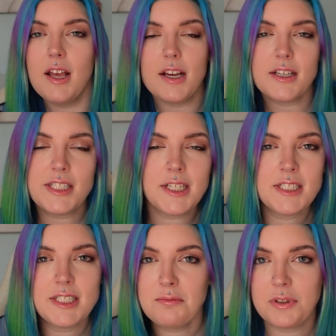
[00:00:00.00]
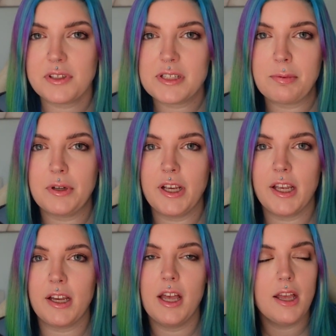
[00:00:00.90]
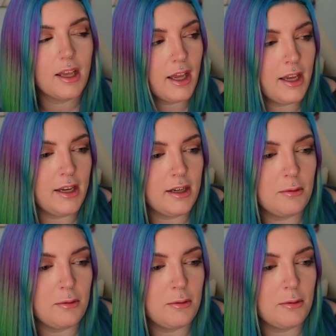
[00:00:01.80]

It's not as simple as putting a